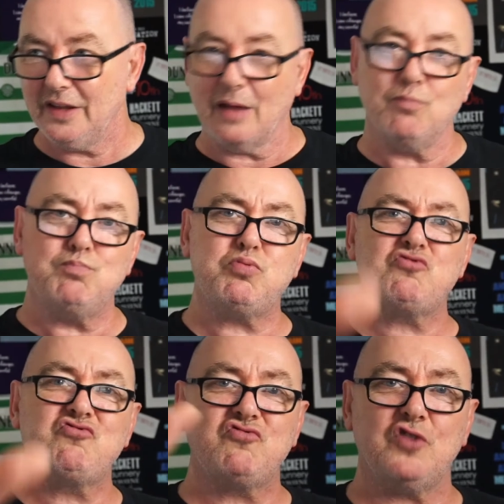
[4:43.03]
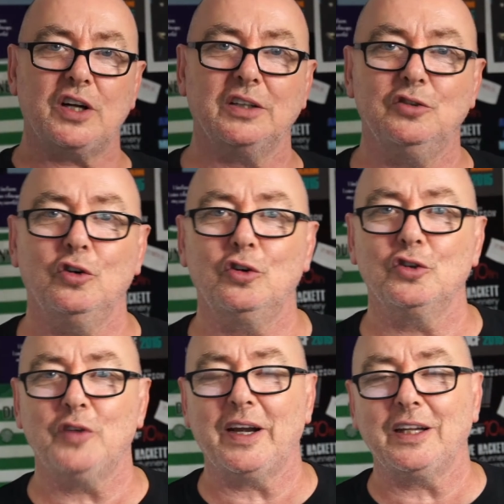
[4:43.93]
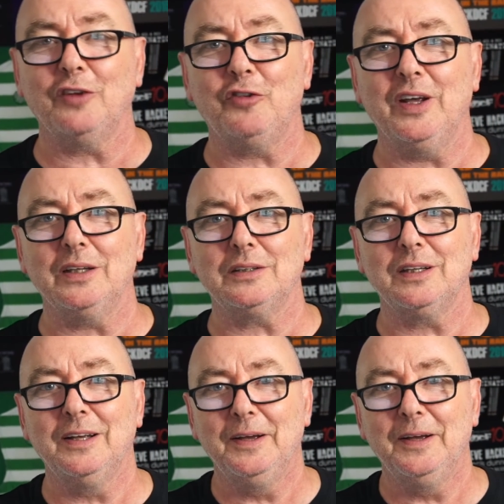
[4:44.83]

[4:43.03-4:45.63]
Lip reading: And fucking door goes right in your face.